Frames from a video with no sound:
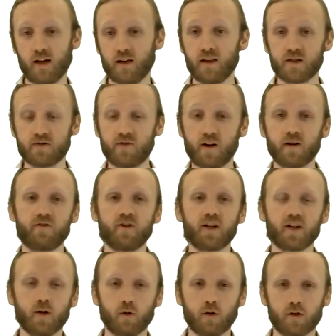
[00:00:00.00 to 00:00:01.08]
this very
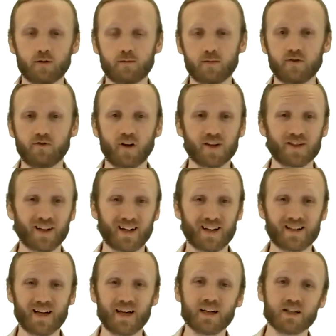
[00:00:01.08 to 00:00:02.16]
video on a device that
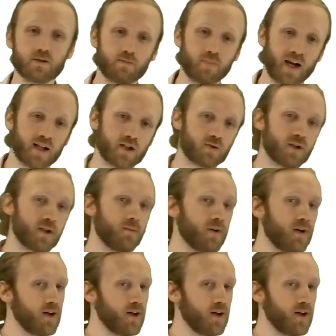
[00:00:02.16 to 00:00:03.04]
contains a battery.